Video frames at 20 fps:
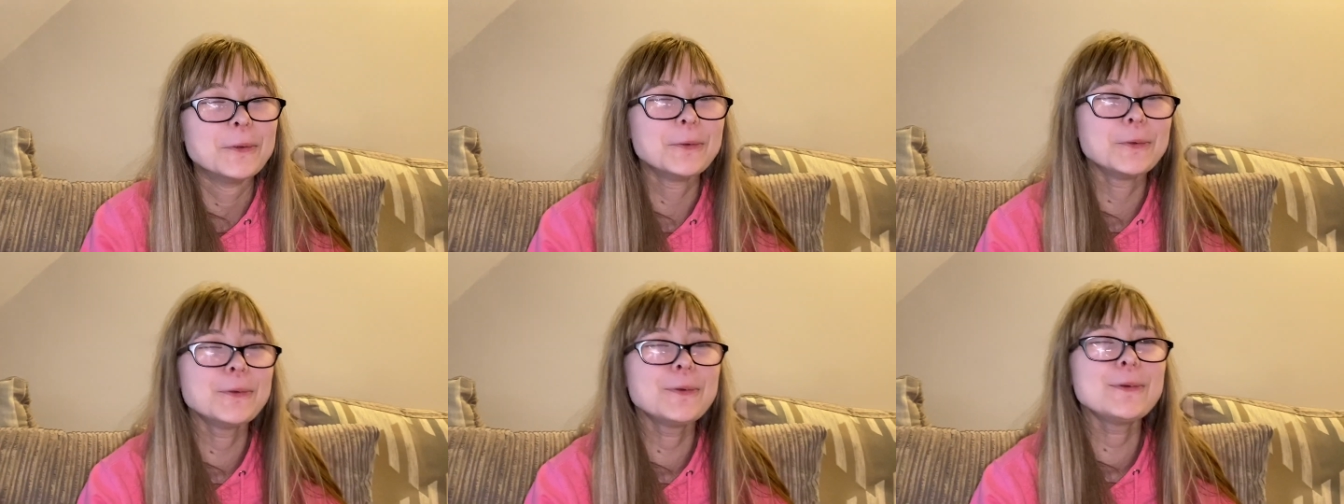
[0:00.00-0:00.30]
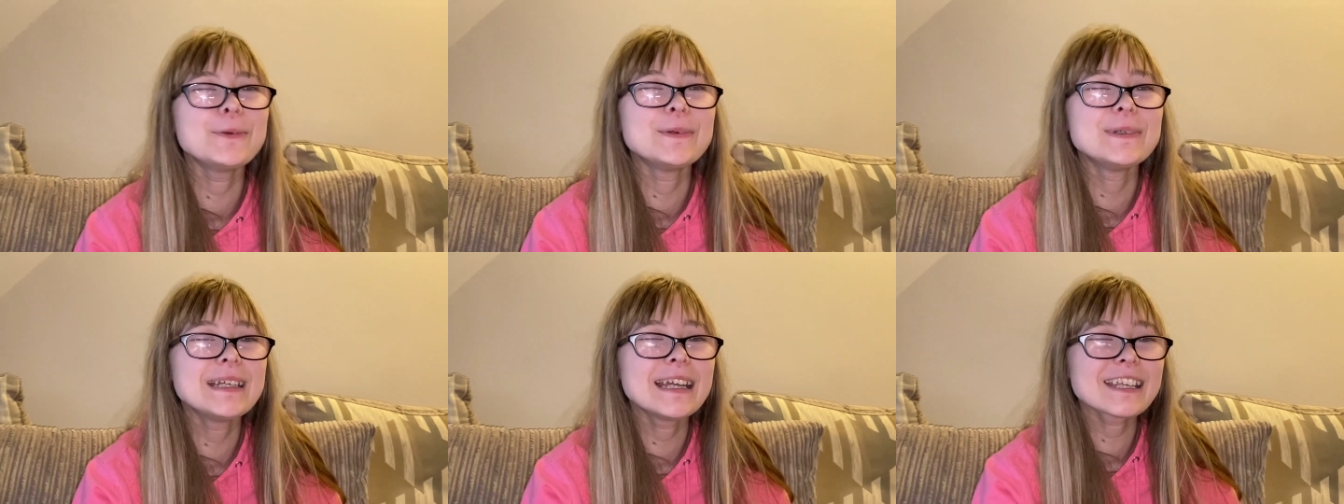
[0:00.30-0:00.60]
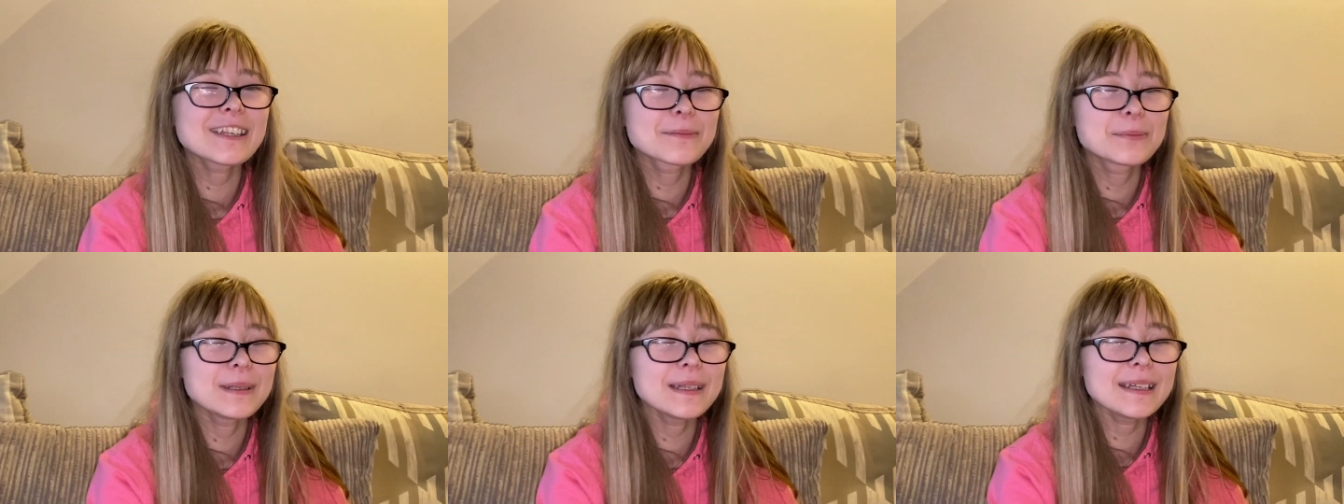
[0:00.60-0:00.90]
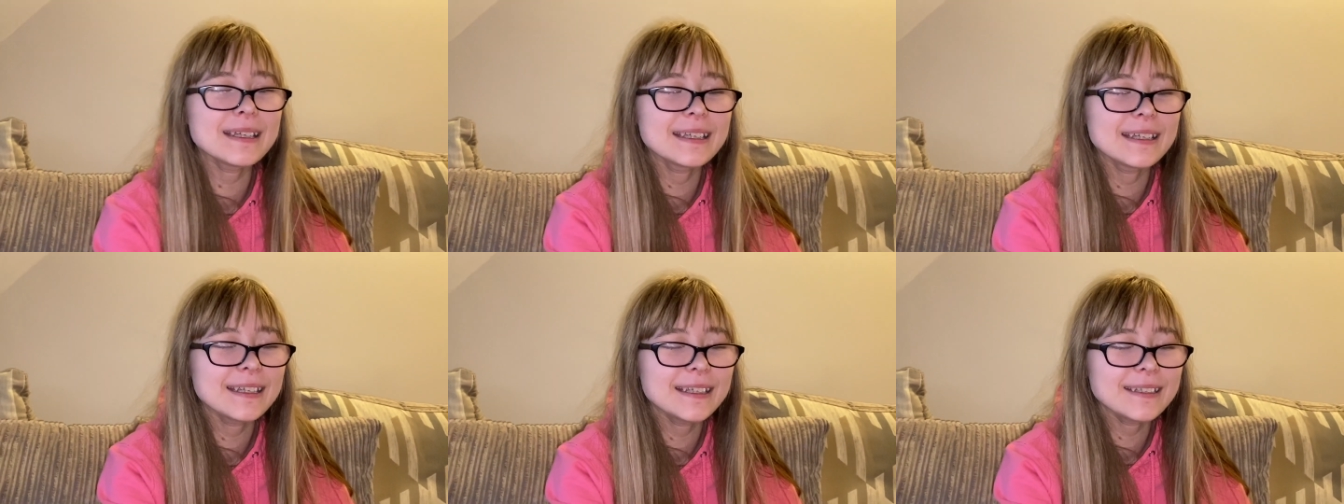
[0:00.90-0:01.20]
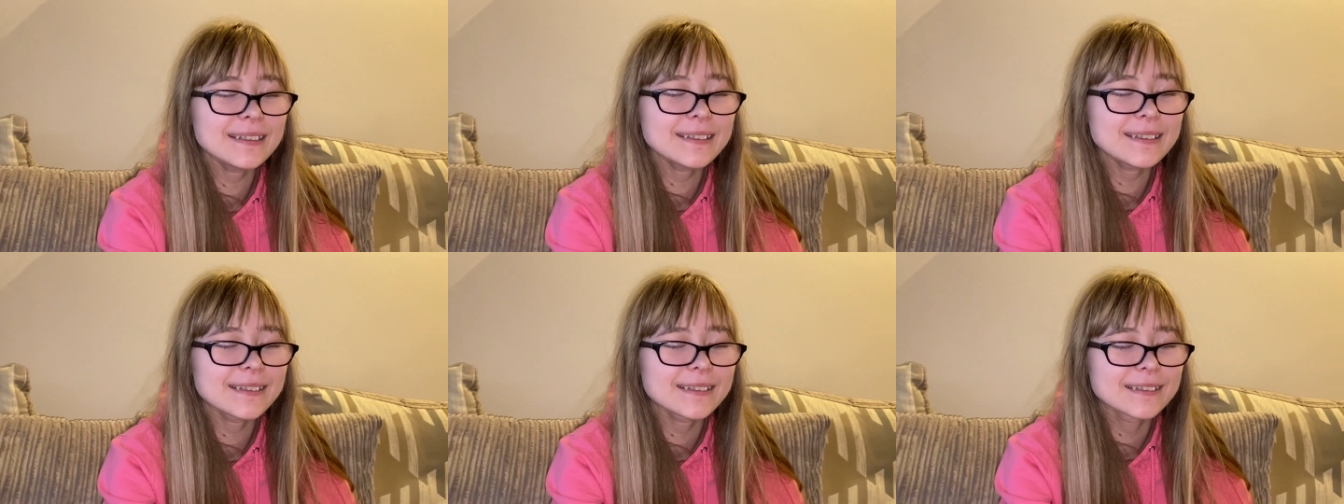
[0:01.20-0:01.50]
Oh, yes,
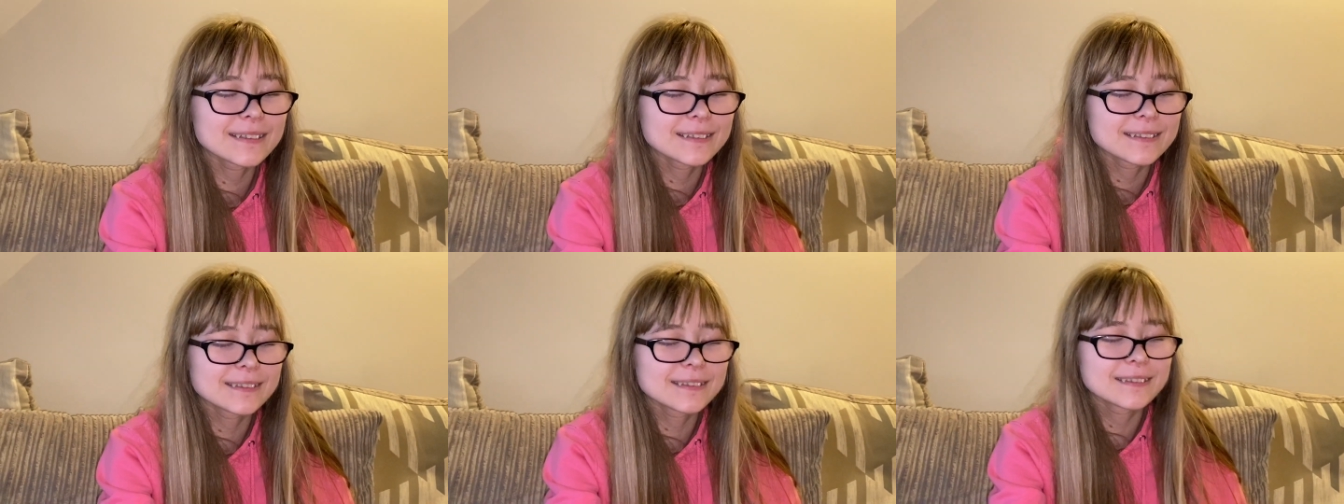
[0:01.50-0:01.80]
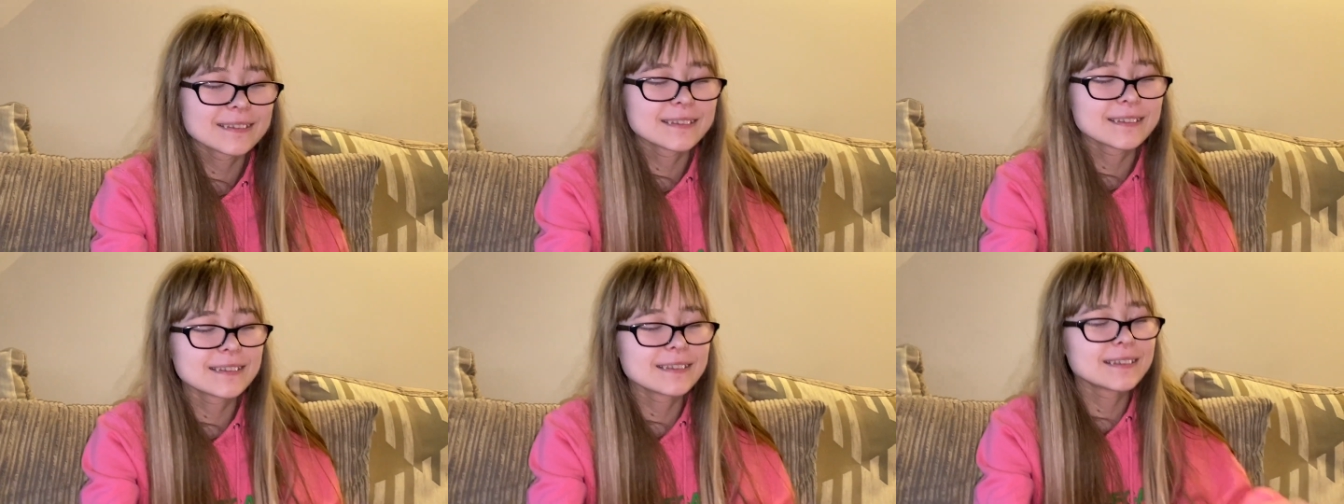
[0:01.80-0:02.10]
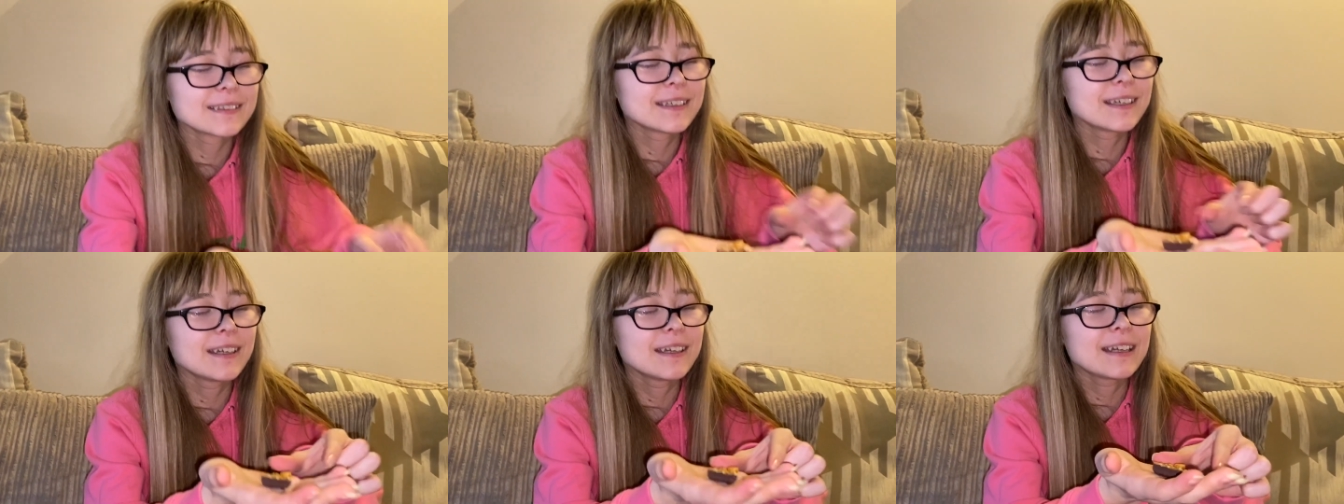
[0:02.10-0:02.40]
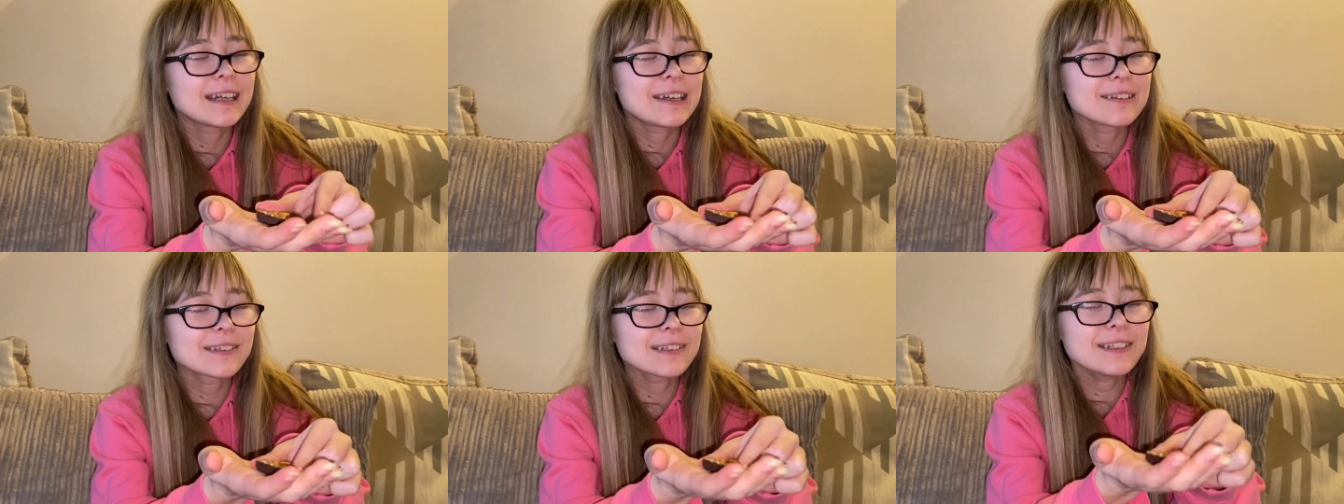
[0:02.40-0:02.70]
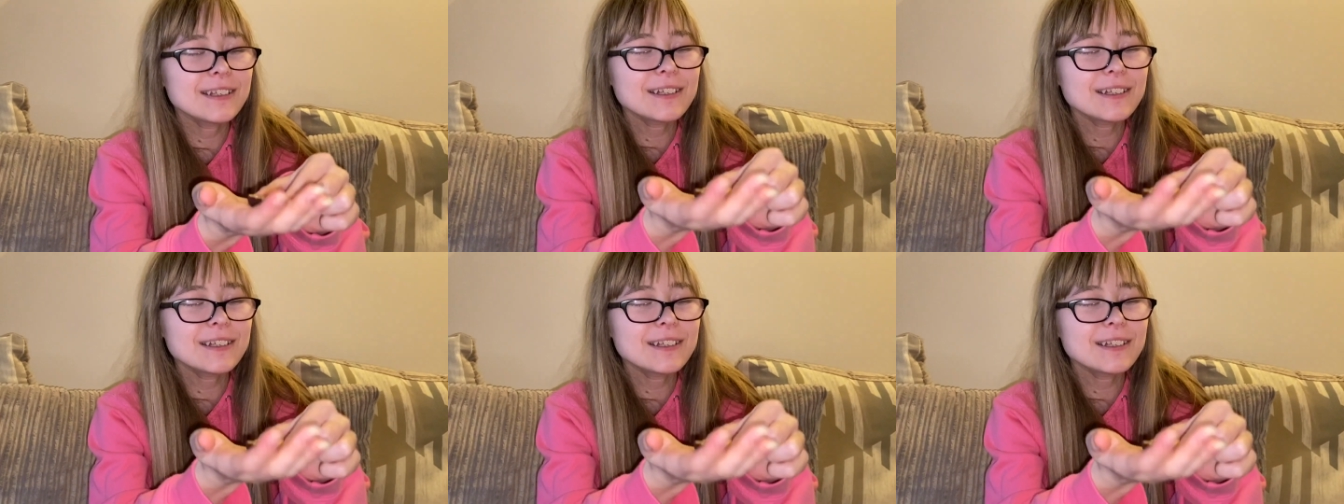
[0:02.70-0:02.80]
please. How does it